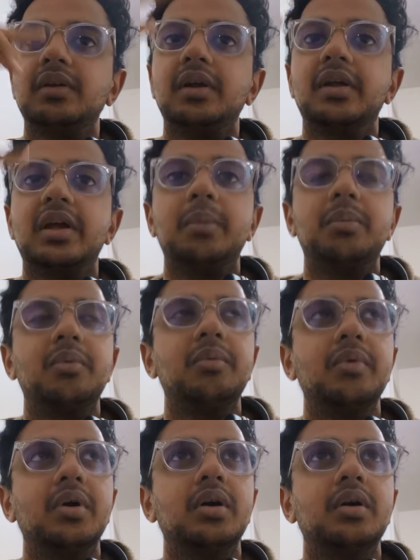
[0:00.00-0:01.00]
It kept
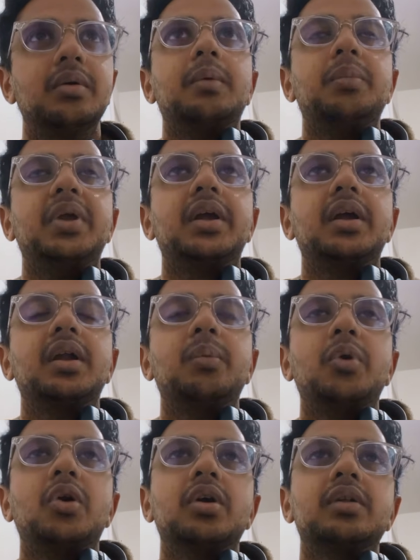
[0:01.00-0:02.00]
breaking it
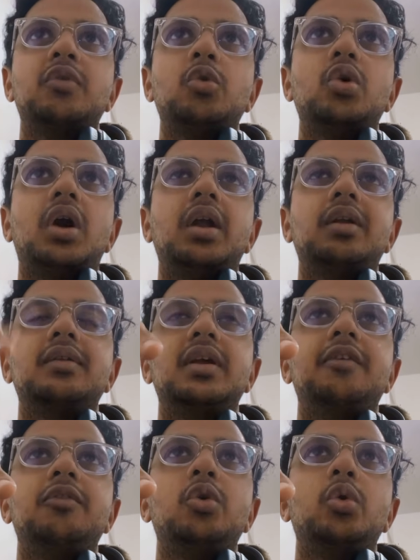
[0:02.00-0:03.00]
because you can't
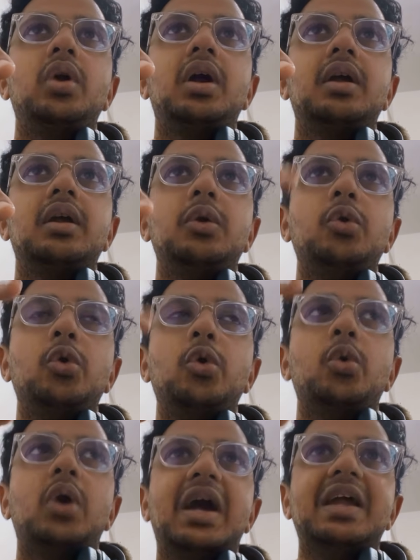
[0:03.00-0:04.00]
save
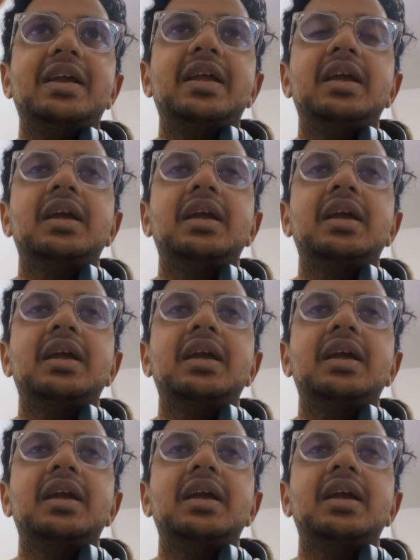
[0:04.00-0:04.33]
UUID